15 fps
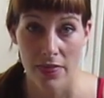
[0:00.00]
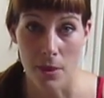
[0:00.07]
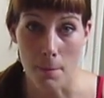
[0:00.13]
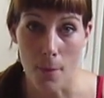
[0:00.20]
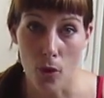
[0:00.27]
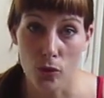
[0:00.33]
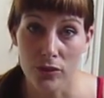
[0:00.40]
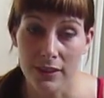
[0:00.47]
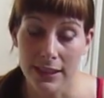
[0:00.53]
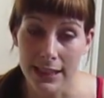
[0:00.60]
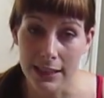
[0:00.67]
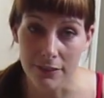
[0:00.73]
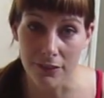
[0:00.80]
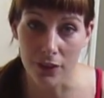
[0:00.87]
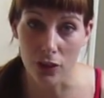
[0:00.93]
The most
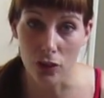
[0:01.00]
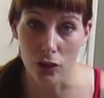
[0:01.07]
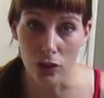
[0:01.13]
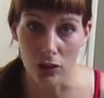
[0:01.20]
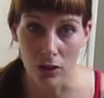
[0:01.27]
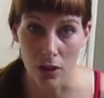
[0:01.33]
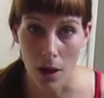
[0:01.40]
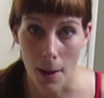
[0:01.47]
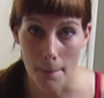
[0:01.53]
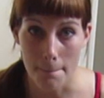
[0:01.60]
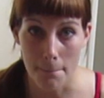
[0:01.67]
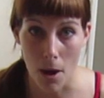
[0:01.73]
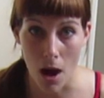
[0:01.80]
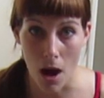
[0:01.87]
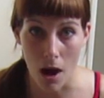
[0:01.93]
difficult
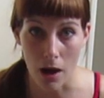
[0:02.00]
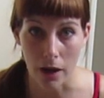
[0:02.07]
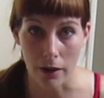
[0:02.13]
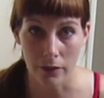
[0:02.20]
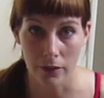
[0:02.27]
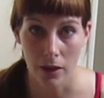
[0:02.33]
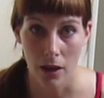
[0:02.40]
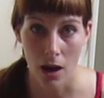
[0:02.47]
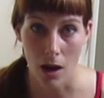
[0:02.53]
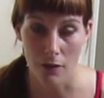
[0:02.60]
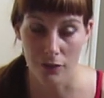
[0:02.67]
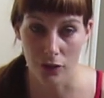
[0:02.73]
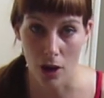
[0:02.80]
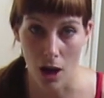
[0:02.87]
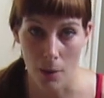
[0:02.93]
part
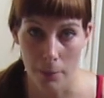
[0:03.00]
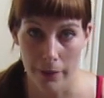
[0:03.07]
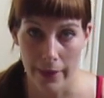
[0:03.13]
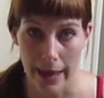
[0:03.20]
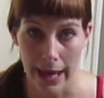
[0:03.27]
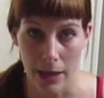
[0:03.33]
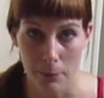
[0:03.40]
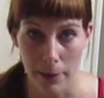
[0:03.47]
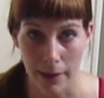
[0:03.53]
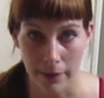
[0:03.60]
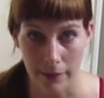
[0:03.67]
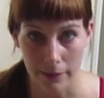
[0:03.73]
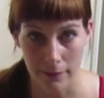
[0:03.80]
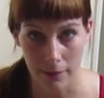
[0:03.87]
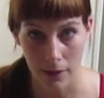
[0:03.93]
of top of the head
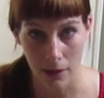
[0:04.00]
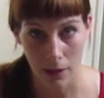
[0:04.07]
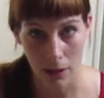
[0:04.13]
balance